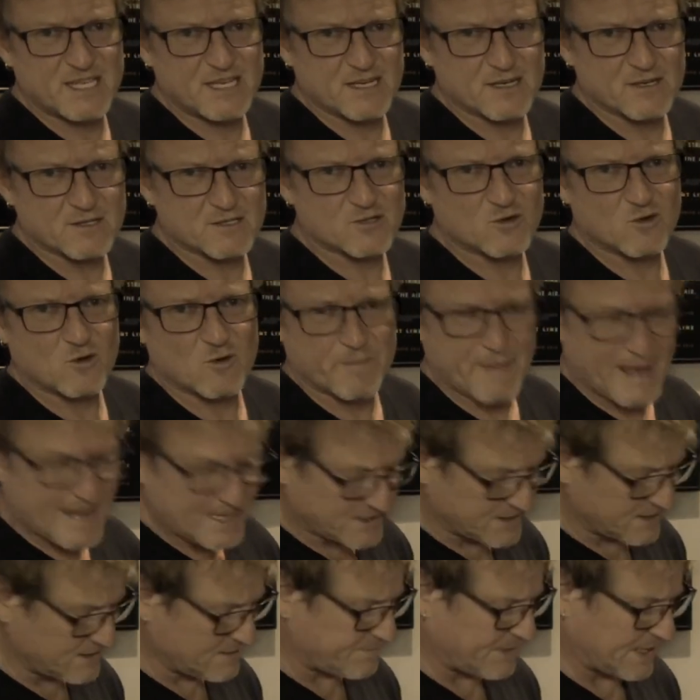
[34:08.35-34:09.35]
in as an
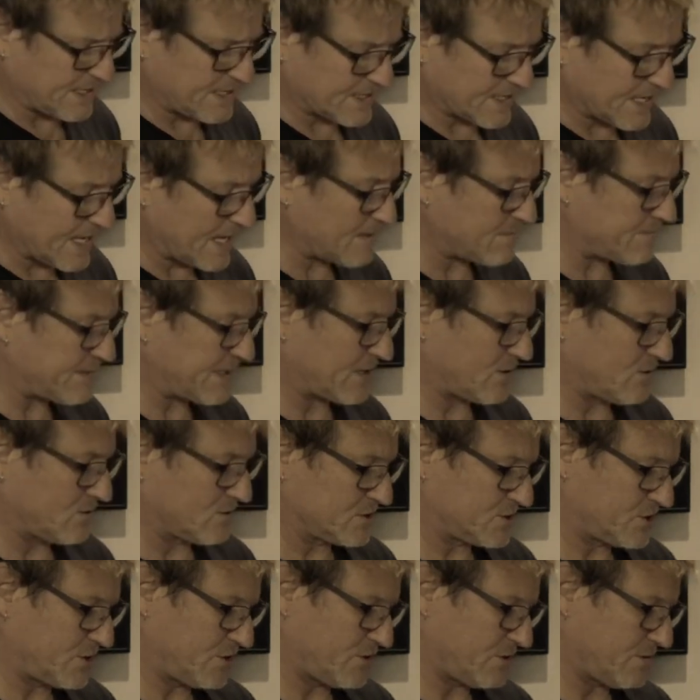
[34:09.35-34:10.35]
augmented, but again,
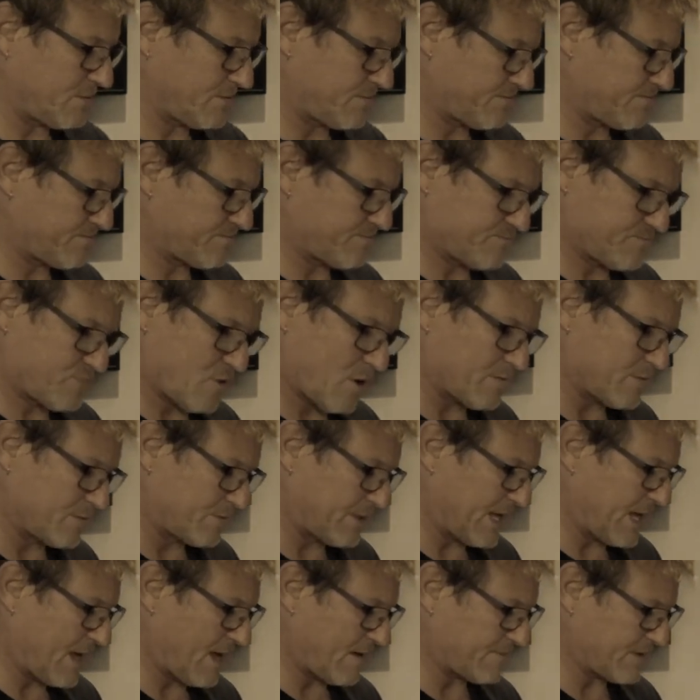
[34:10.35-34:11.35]
because you're
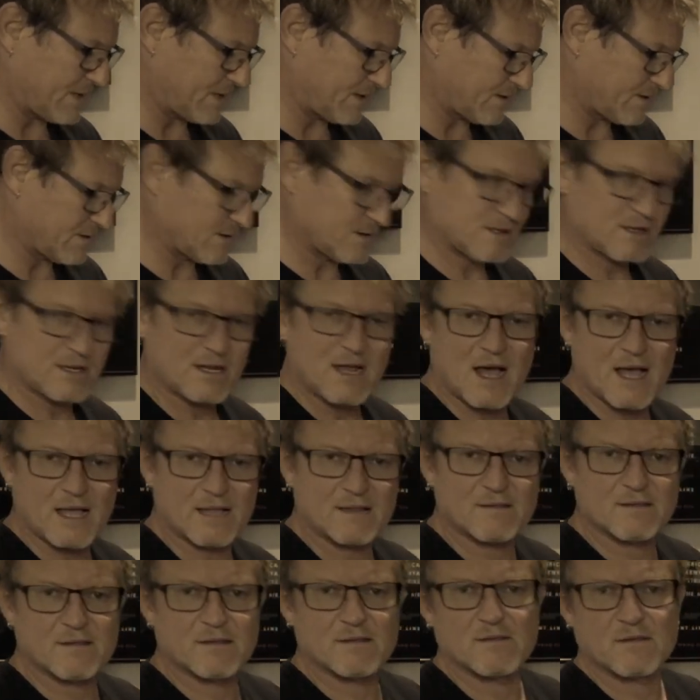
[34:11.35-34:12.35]
probably having the
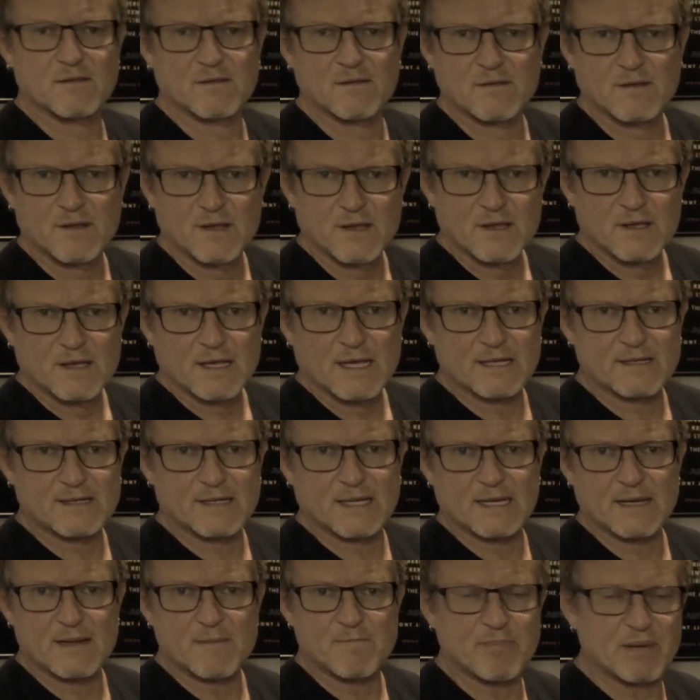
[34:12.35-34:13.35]
9th and it
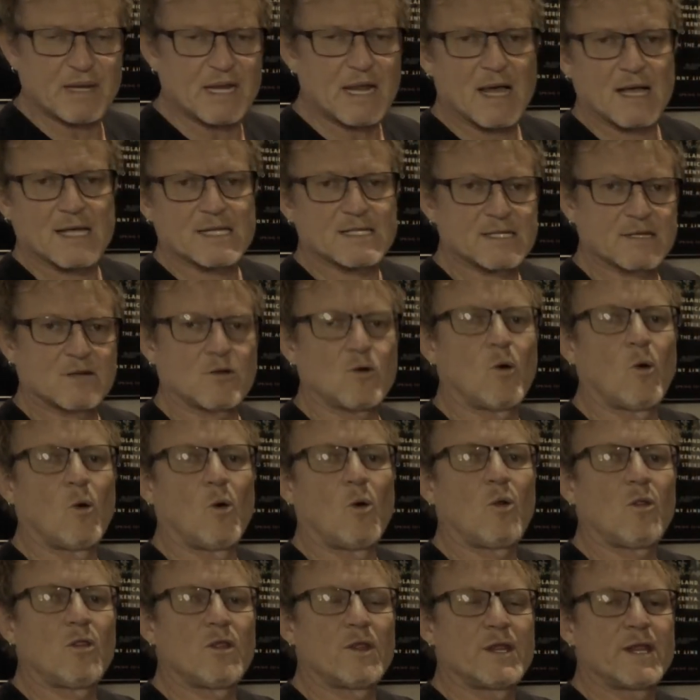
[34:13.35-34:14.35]
implies that
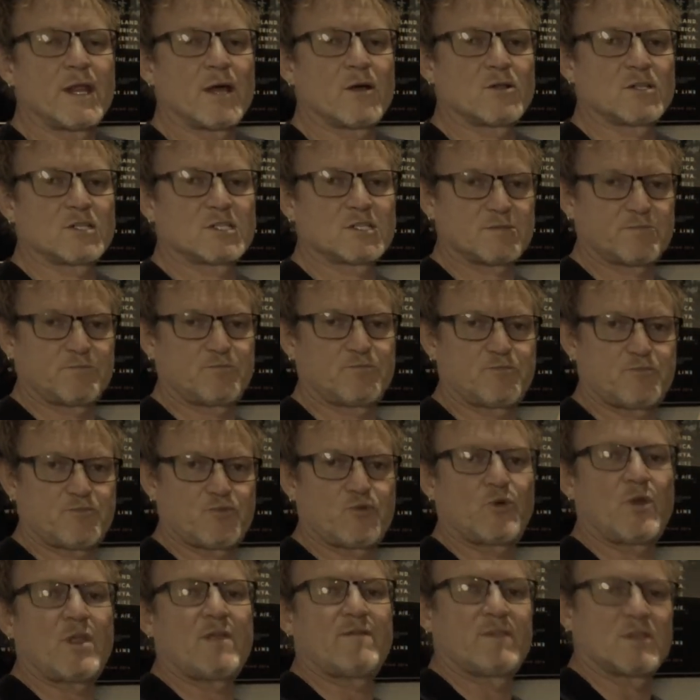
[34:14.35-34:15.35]
all the notes
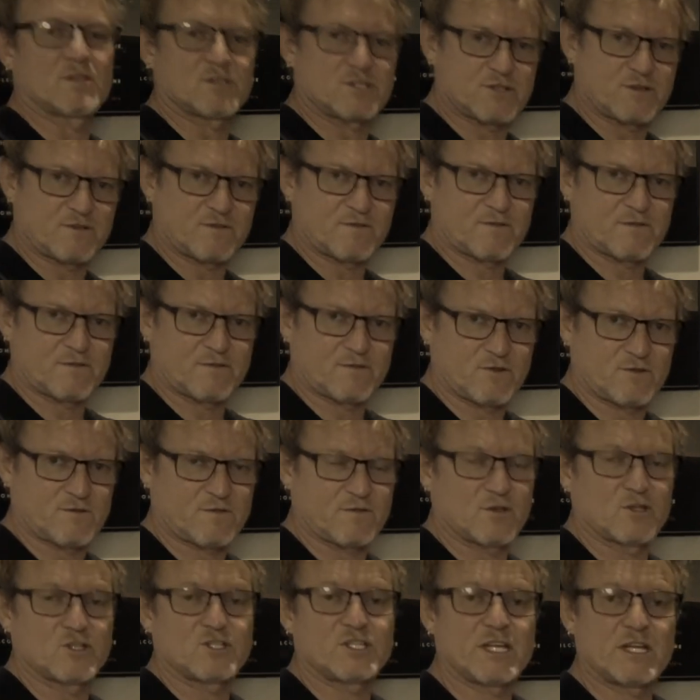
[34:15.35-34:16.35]
previous to
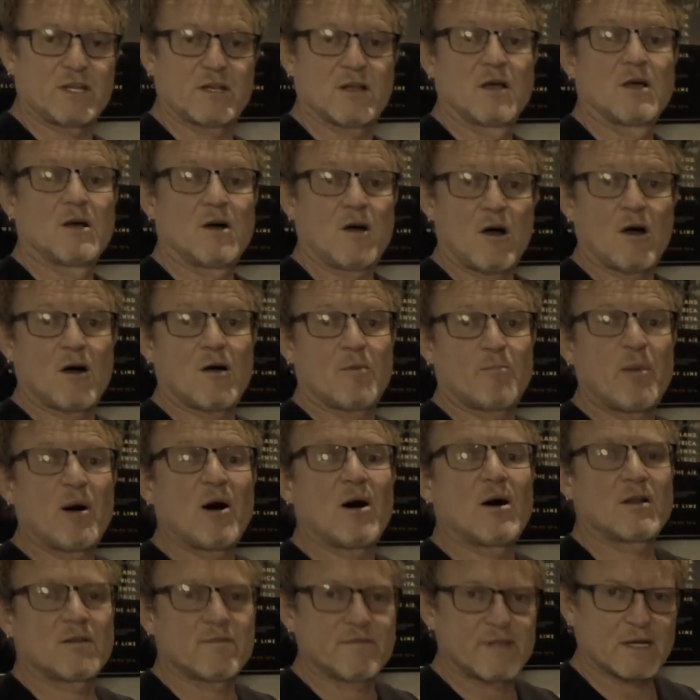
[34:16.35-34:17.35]
13 are
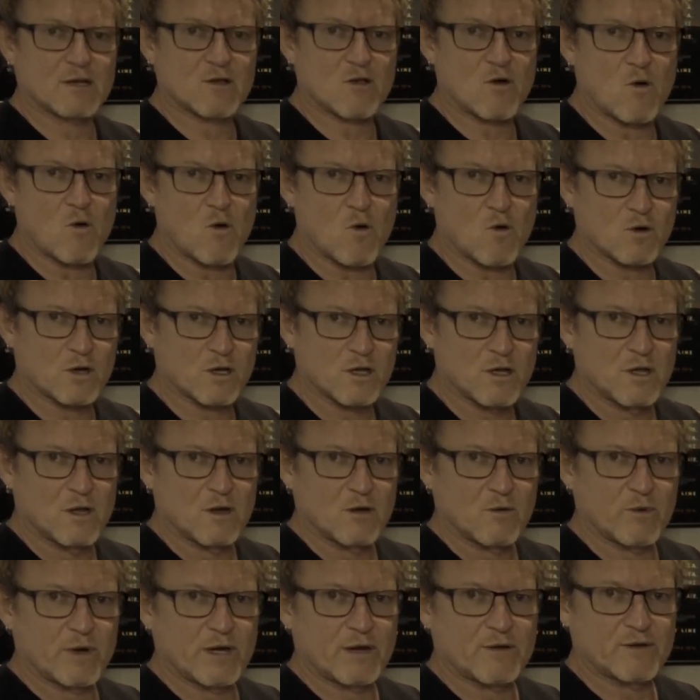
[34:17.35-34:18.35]
part of that chord,
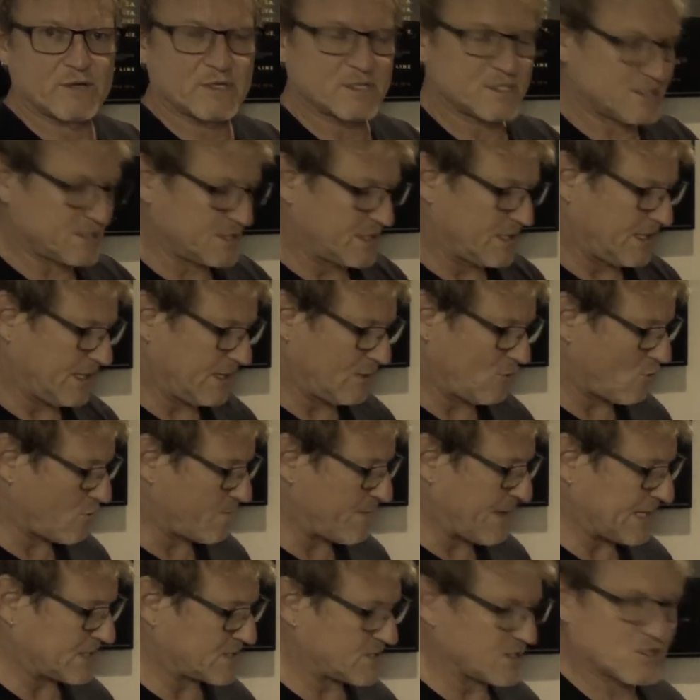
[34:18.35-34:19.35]
whereas an
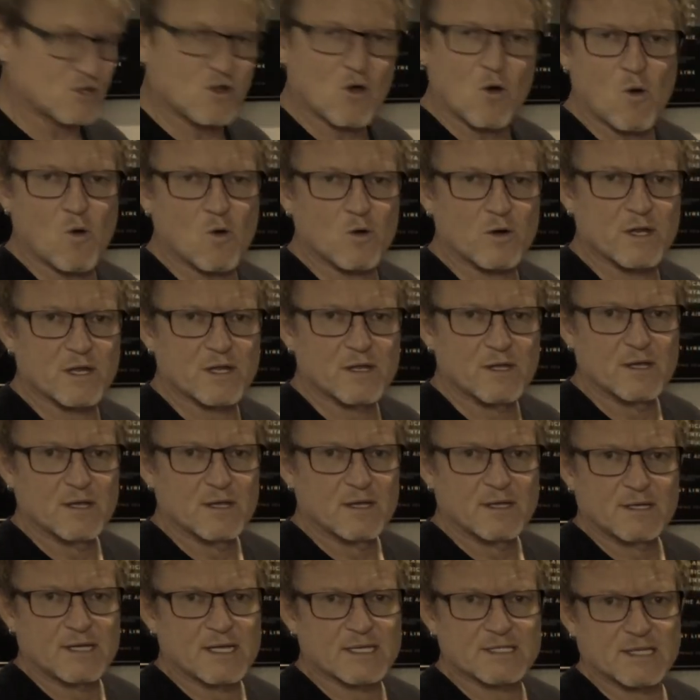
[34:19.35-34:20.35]
augmented chord
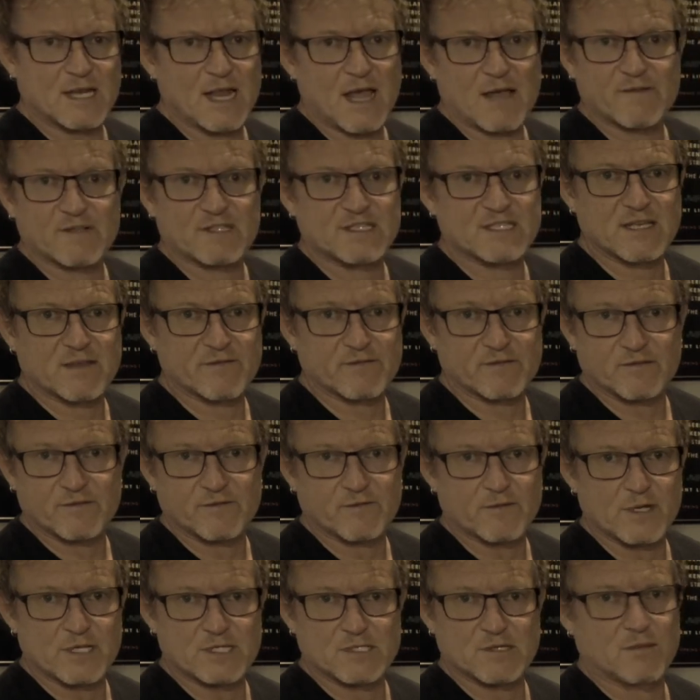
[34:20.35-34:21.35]
doesn't have a 7th,
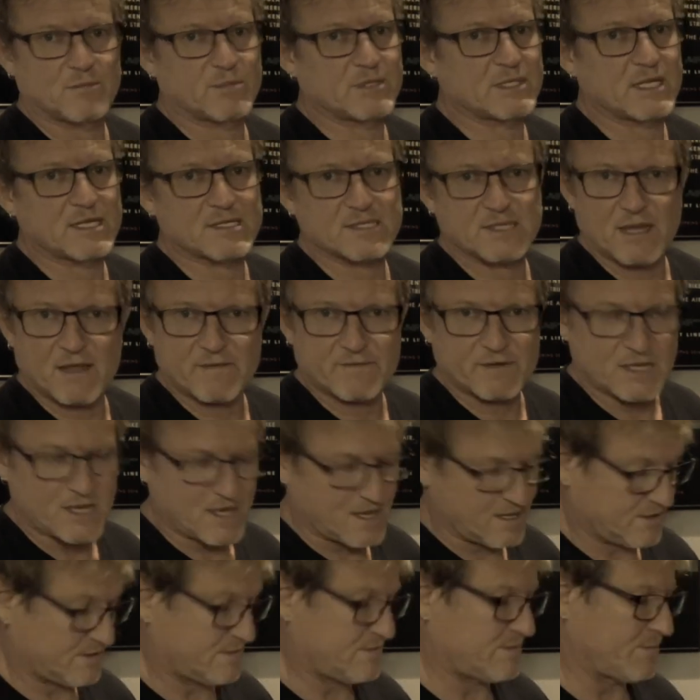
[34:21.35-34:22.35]
for example, doesn't have a
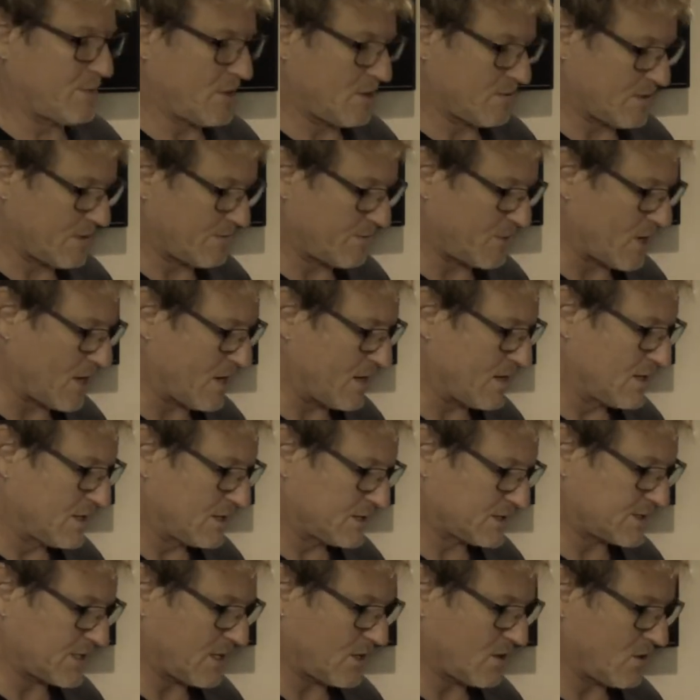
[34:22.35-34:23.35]
9th, blah, blah, blah.
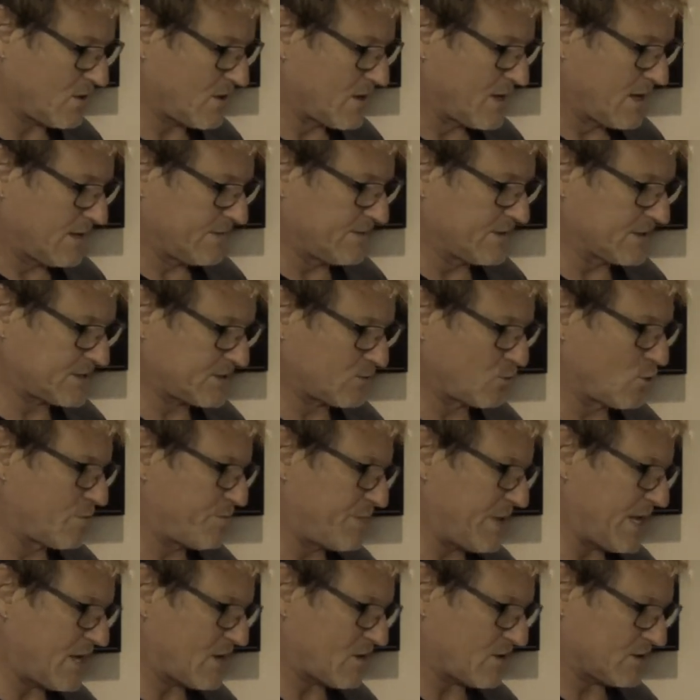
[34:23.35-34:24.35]
So this would
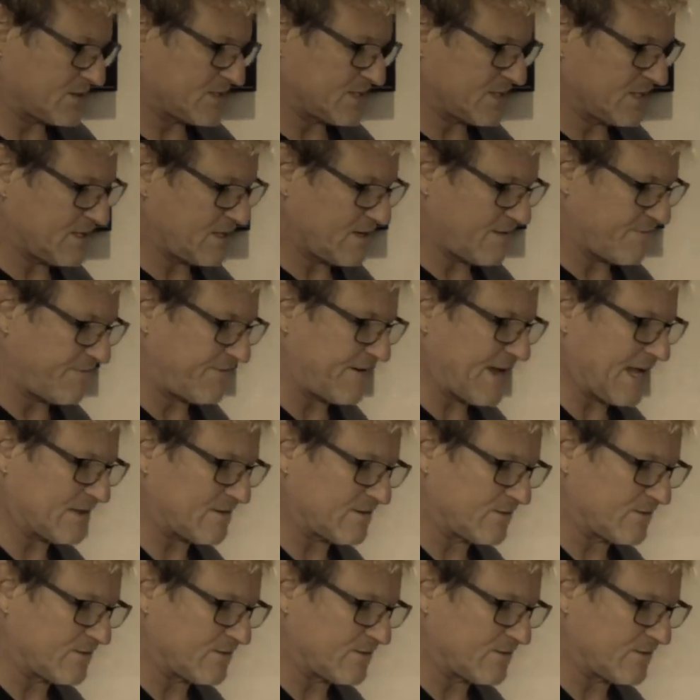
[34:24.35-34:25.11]
be considered a flat